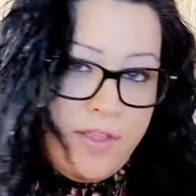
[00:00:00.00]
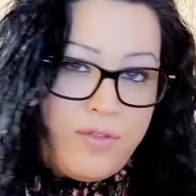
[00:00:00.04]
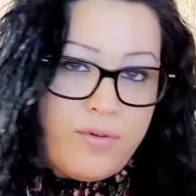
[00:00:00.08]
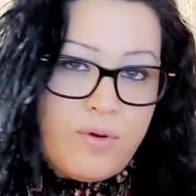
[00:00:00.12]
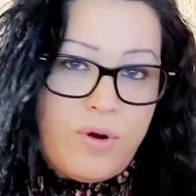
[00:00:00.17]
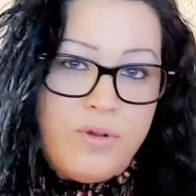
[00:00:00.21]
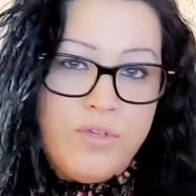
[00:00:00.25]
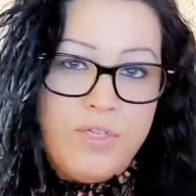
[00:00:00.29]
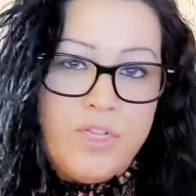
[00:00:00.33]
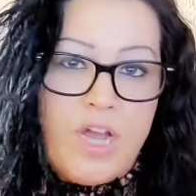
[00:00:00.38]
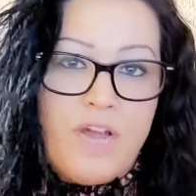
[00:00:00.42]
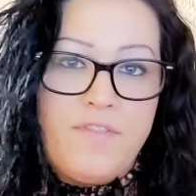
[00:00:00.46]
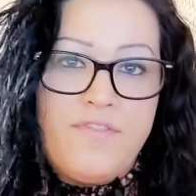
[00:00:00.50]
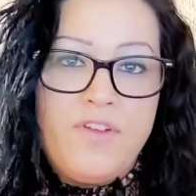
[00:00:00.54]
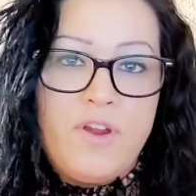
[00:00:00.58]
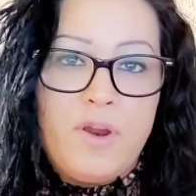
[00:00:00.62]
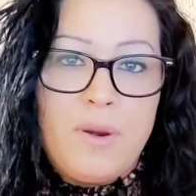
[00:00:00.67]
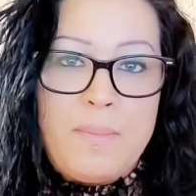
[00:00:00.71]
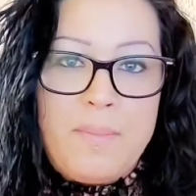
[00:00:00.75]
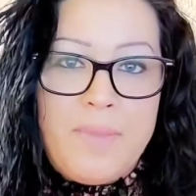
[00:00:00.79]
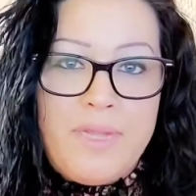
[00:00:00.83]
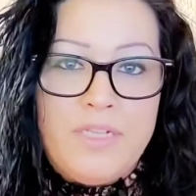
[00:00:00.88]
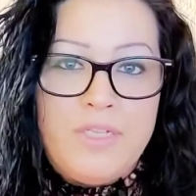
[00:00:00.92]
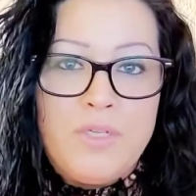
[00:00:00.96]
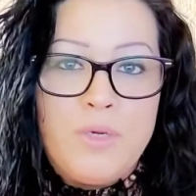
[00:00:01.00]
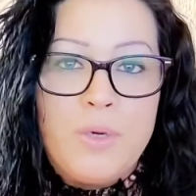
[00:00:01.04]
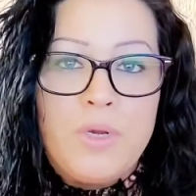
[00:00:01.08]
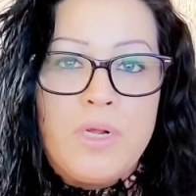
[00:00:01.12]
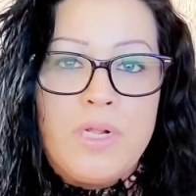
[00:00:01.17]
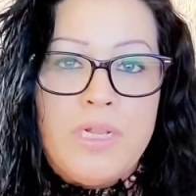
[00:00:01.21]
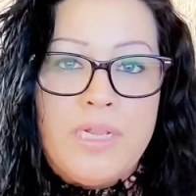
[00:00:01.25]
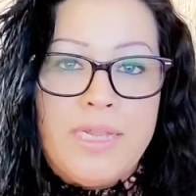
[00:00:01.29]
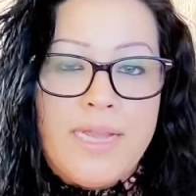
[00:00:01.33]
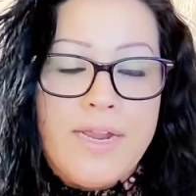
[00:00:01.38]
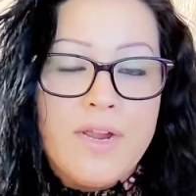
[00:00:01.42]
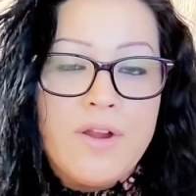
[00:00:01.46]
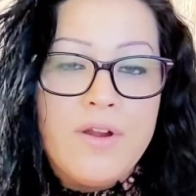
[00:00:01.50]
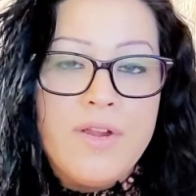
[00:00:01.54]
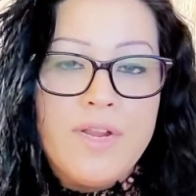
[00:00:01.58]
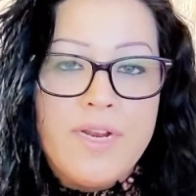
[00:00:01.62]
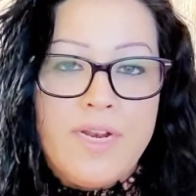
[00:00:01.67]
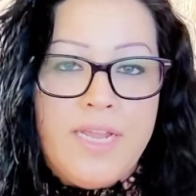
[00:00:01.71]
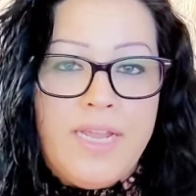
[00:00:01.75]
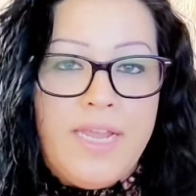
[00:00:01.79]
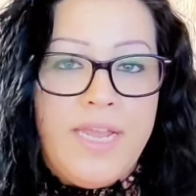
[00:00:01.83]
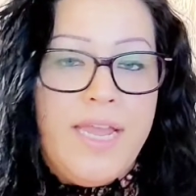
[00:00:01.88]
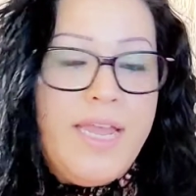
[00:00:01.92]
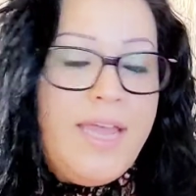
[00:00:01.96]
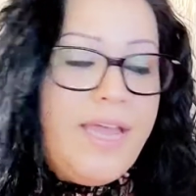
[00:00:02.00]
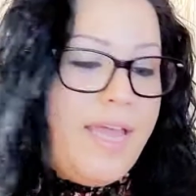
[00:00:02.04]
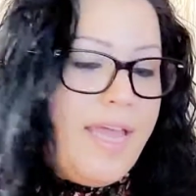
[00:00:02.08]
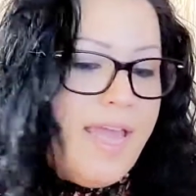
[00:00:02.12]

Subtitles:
throws off your mental clarity